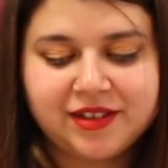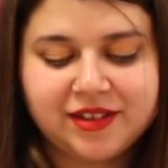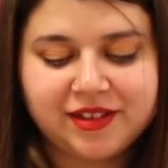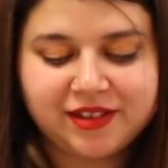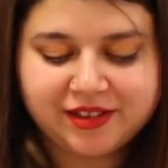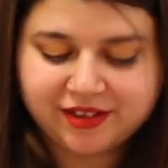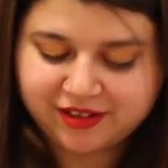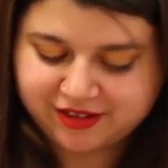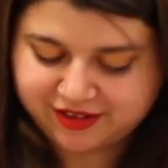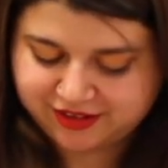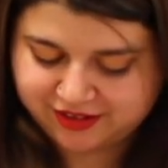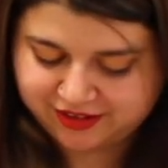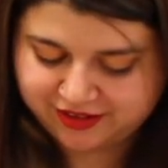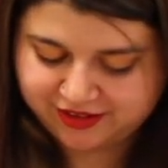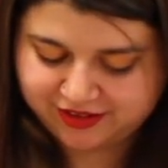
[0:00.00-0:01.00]

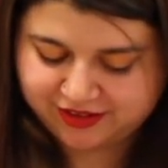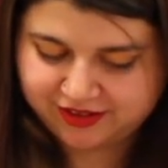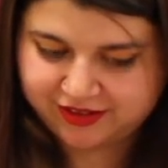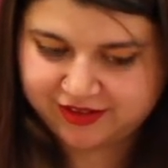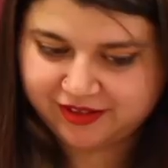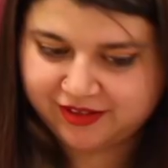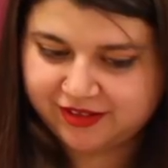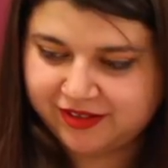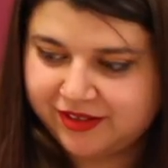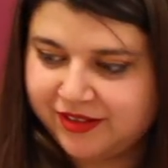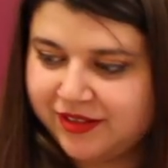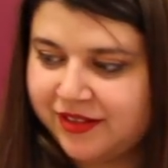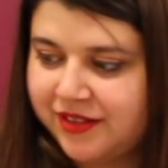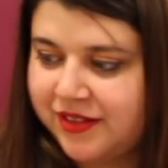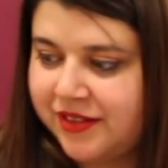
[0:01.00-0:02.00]

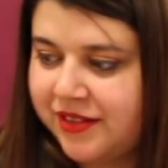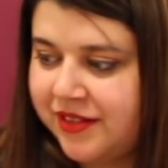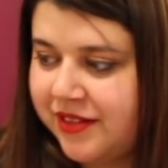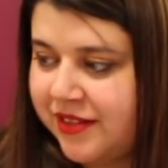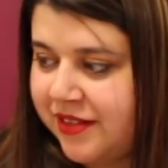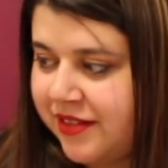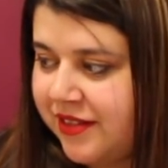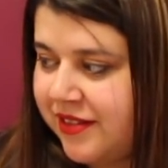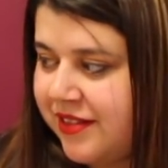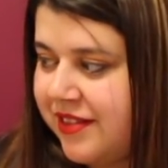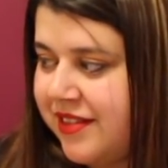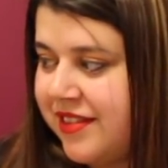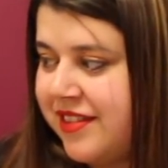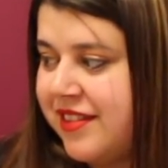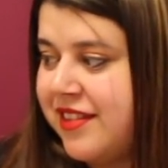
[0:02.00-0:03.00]

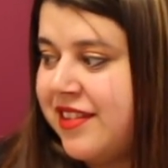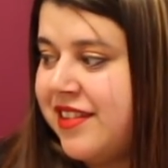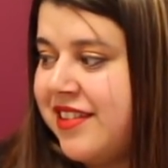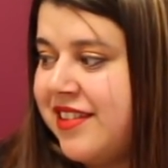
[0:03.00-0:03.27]
(not speaking)